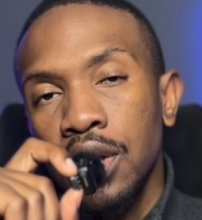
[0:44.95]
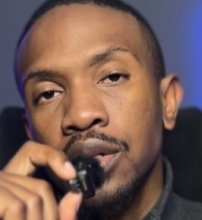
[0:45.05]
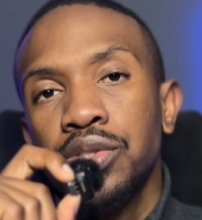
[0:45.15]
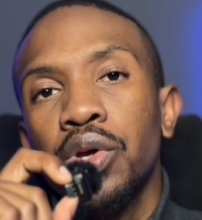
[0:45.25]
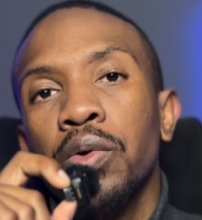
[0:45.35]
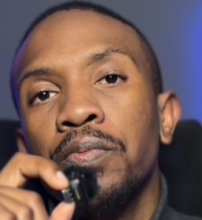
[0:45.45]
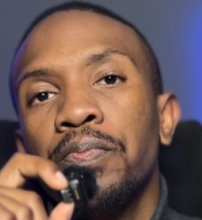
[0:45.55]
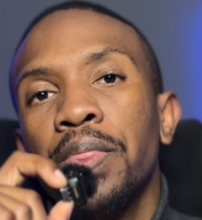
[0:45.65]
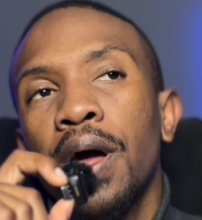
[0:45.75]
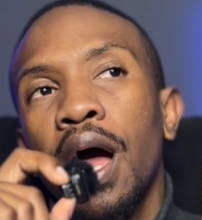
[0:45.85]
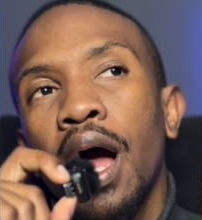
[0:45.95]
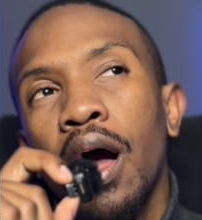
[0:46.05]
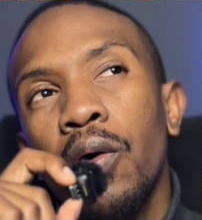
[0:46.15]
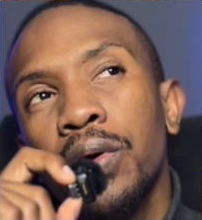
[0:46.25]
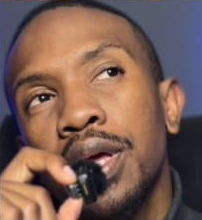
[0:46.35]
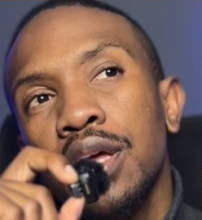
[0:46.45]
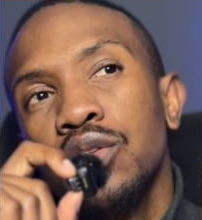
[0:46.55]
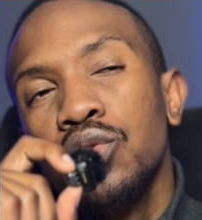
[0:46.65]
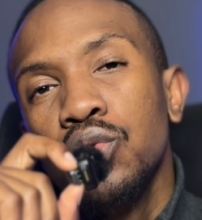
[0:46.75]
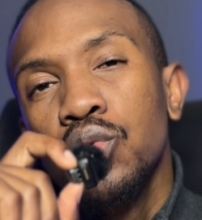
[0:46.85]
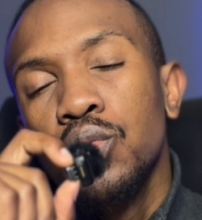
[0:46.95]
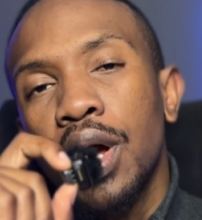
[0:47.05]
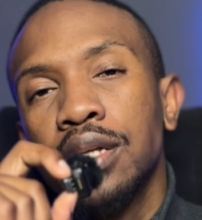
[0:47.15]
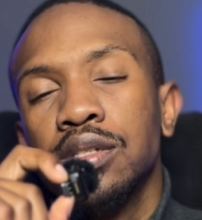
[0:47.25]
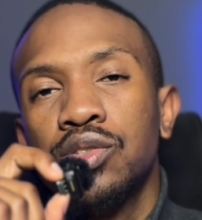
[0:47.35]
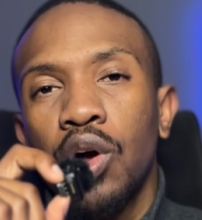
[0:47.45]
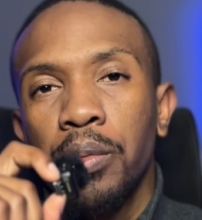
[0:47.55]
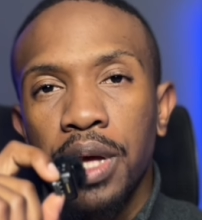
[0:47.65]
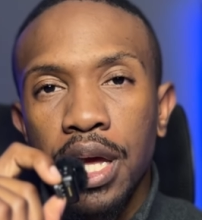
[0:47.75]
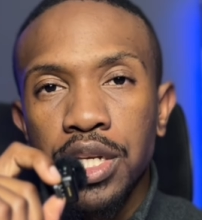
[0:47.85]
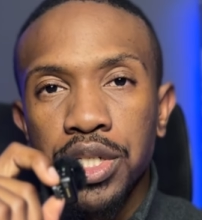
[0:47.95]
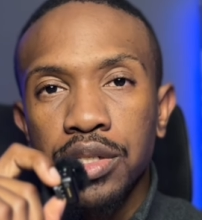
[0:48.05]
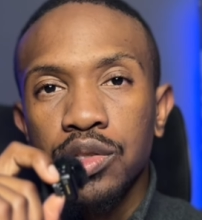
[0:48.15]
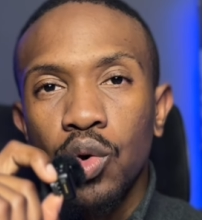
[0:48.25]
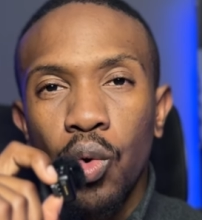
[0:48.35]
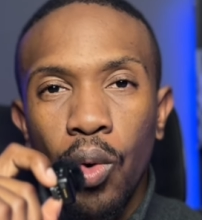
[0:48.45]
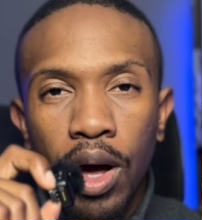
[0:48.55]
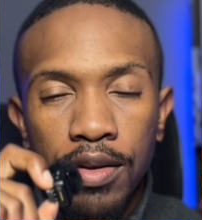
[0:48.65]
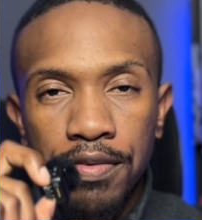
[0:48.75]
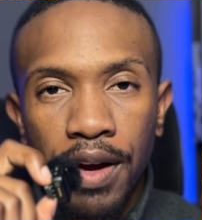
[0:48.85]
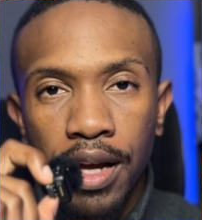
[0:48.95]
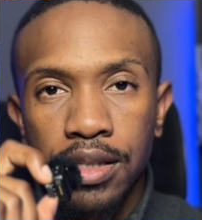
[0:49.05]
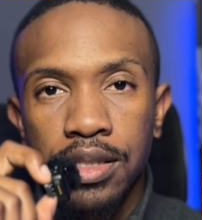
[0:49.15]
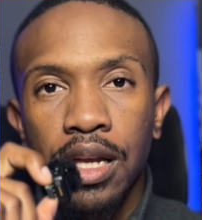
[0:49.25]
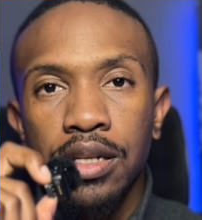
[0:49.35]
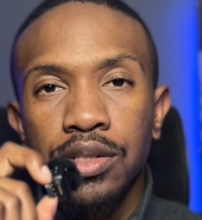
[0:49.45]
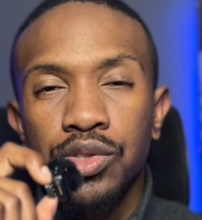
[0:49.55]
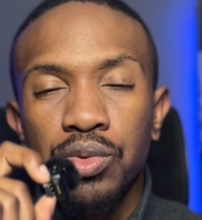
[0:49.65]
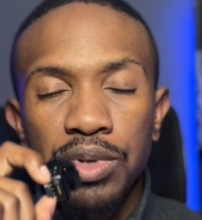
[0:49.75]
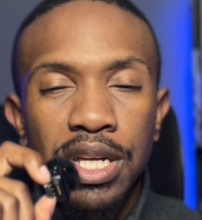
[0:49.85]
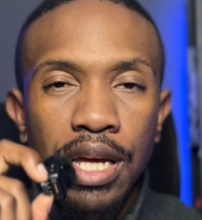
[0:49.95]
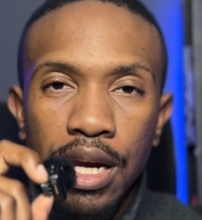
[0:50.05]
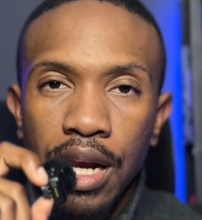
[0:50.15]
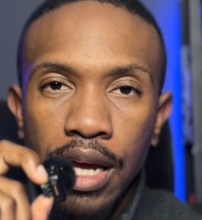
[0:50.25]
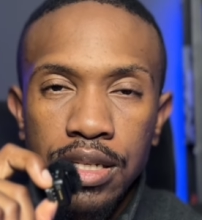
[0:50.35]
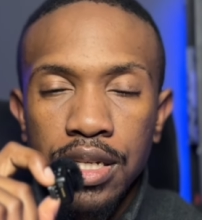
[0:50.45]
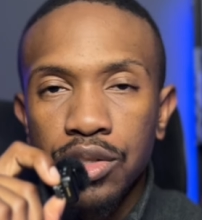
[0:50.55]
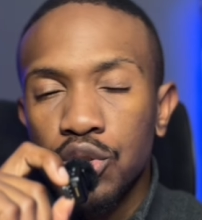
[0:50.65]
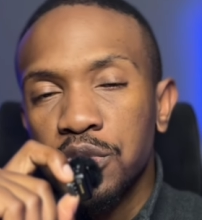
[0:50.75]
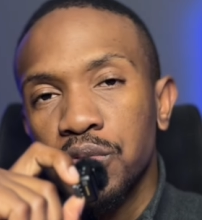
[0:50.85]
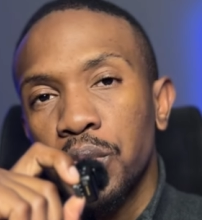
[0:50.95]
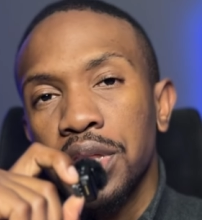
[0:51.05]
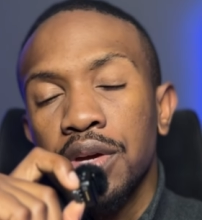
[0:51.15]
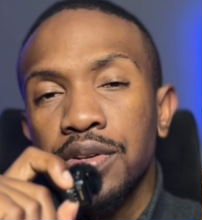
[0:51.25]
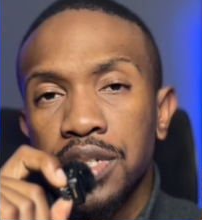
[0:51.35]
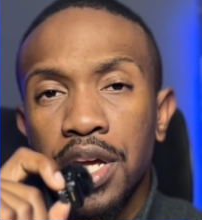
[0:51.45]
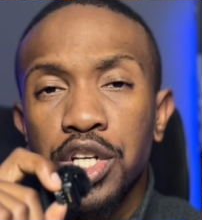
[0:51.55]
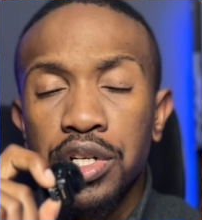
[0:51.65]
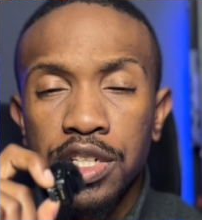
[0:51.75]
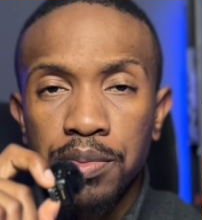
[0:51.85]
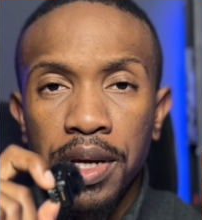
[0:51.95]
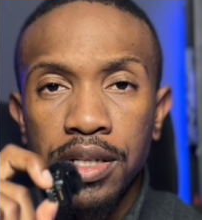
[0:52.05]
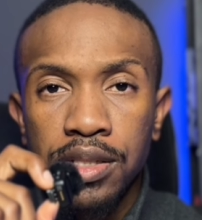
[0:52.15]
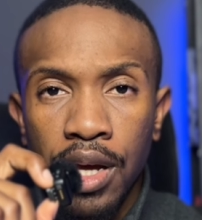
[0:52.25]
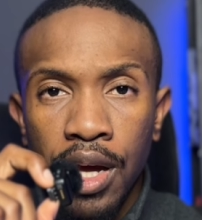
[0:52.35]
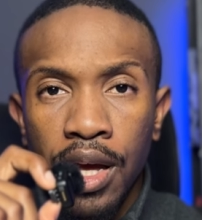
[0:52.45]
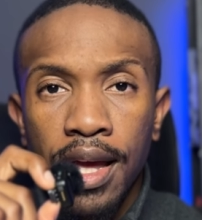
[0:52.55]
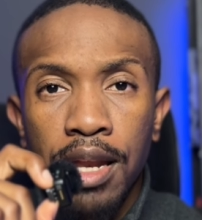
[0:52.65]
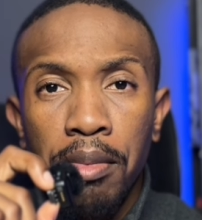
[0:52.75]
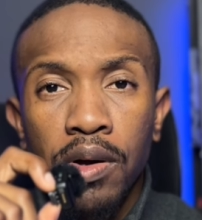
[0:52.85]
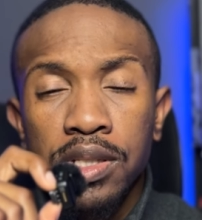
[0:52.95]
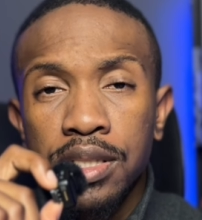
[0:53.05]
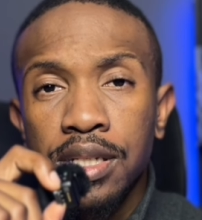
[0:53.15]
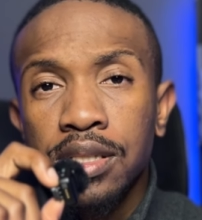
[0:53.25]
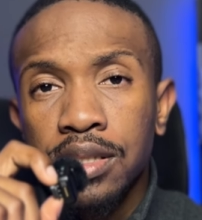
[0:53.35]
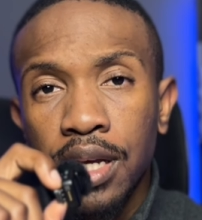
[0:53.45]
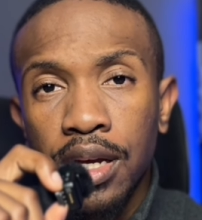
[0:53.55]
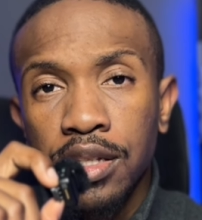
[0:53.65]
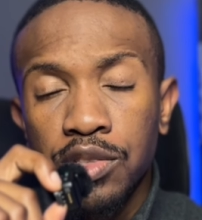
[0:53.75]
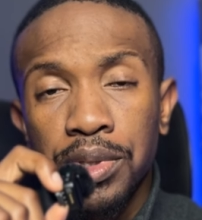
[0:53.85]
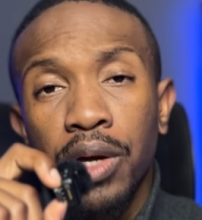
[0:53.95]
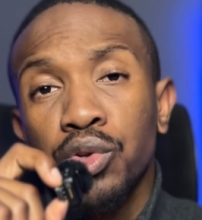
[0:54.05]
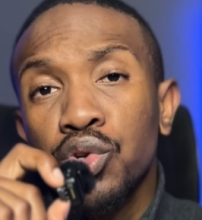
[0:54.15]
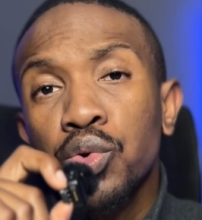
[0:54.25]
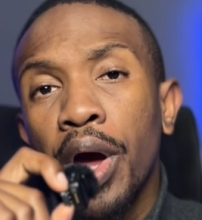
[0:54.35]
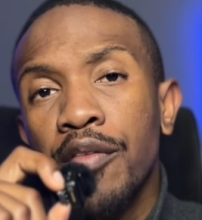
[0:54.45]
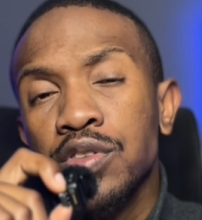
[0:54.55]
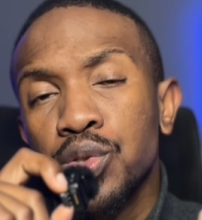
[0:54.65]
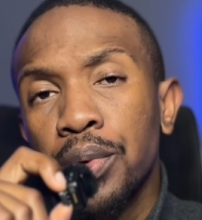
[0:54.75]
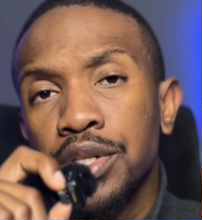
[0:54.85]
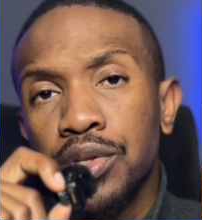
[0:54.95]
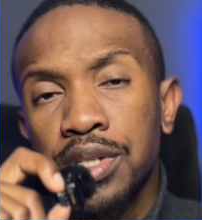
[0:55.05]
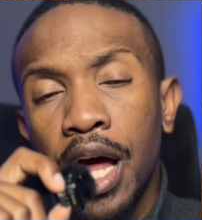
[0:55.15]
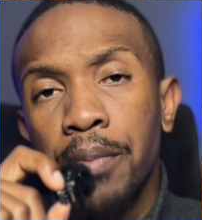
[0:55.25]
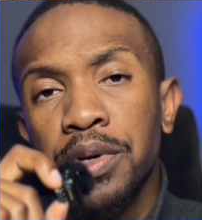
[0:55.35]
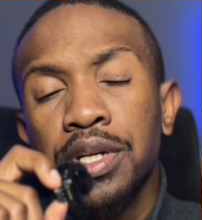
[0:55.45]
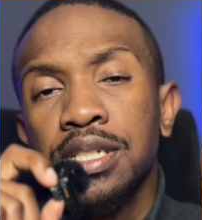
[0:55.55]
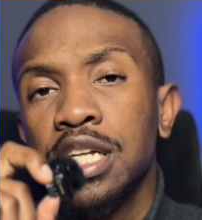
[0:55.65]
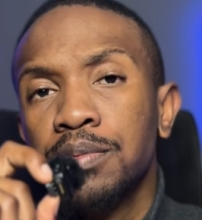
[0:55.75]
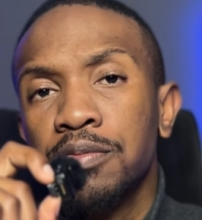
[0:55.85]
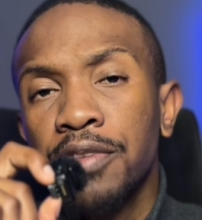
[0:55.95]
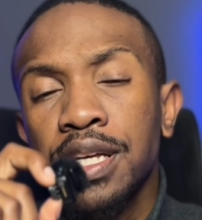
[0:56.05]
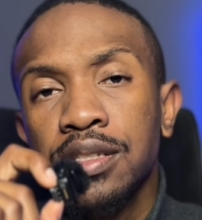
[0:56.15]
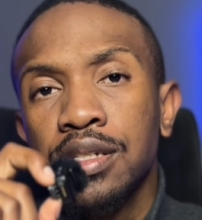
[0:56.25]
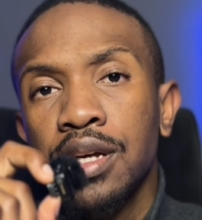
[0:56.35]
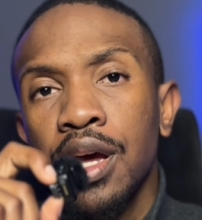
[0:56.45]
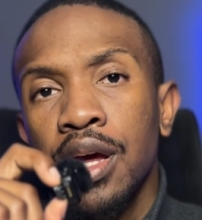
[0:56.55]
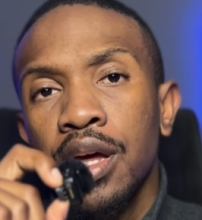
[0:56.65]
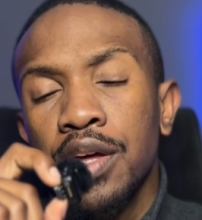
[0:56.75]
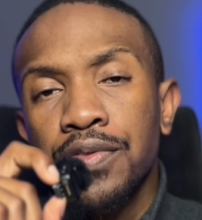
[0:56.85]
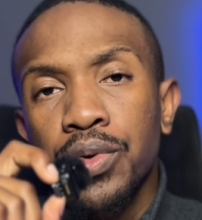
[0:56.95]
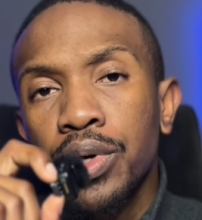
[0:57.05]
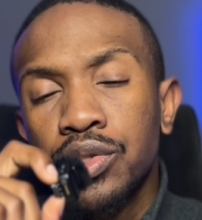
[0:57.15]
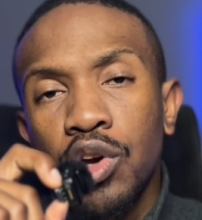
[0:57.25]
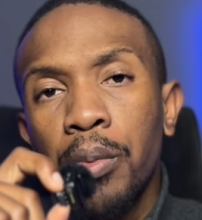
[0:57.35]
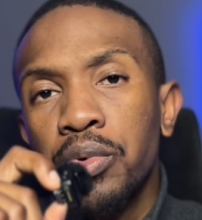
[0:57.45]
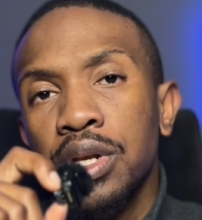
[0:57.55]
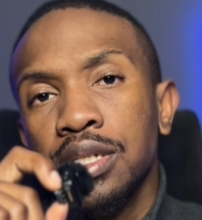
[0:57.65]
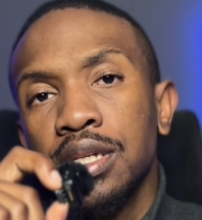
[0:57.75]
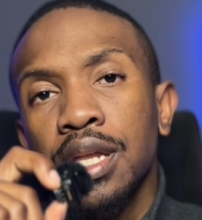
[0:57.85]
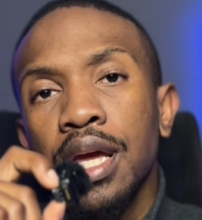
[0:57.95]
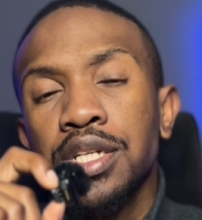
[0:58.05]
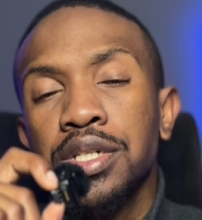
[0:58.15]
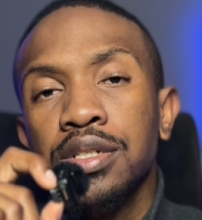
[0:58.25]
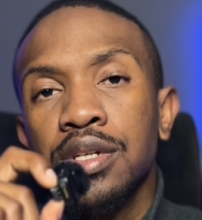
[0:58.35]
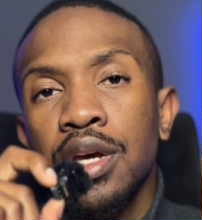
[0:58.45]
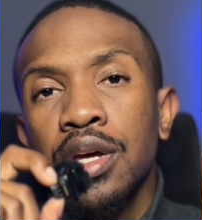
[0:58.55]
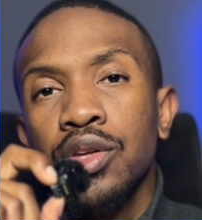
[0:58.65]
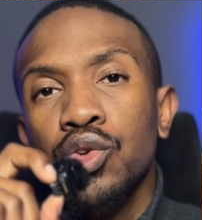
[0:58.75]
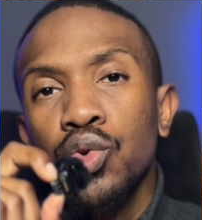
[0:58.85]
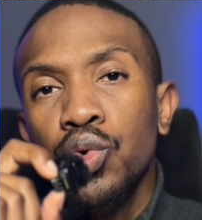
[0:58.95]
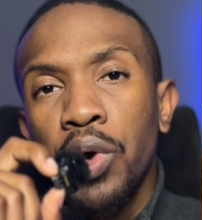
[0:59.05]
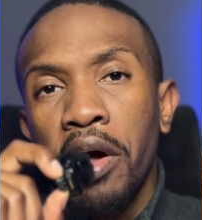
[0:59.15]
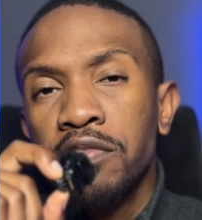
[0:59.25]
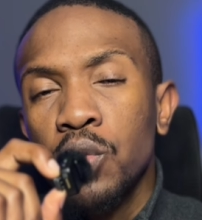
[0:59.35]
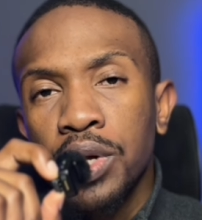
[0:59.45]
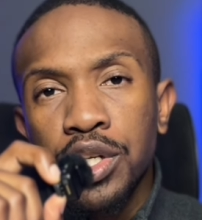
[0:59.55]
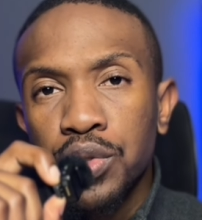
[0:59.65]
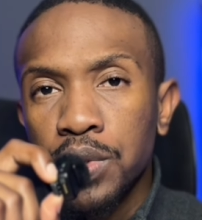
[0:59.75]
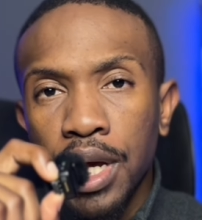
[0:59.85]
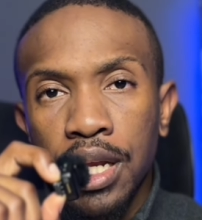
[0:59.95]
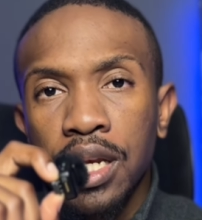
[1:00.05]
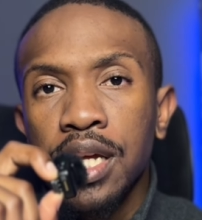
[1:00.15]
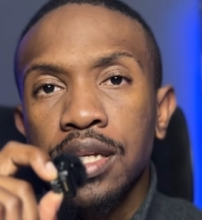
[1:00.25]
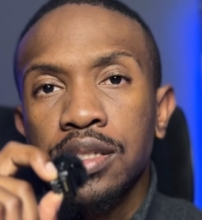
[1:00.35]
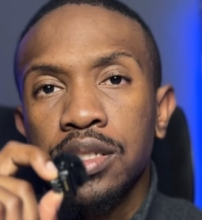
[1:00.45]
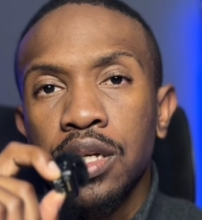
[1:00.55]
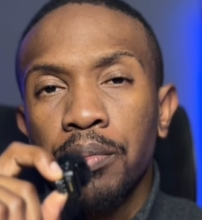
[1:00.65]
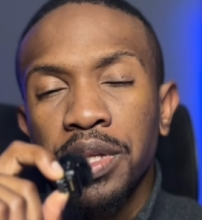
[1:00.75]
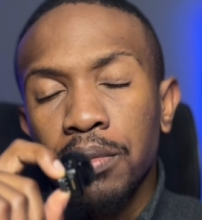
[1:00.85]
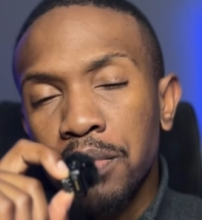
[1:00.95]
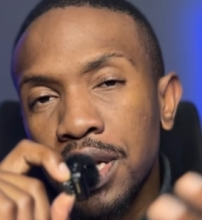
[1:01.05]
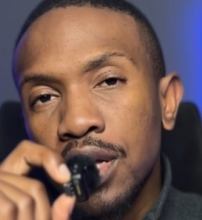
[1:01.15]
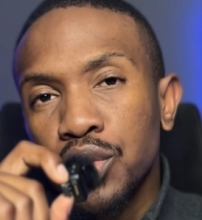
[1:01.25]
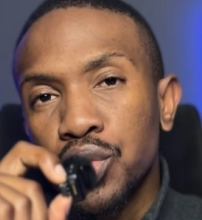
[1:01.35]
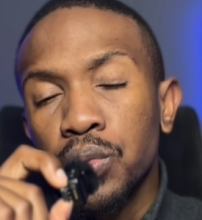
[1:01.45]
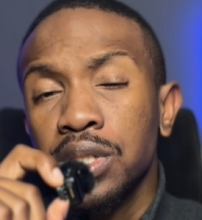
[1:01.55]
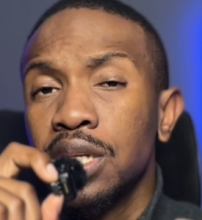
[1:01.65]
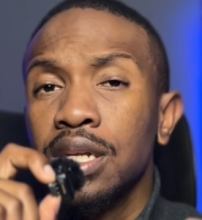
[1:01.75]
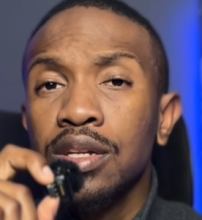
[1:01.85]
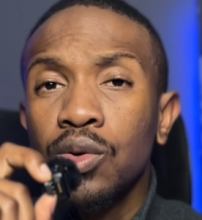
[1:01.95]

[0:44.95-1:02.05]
So how can you as a top agent qualify sellers to really get an idea in terms of where their intention is based in about 60 seconds without you having to waste your time? Because let's face it, if you're a top real estate agent, you have no issue getting leads, but the big issue is the lead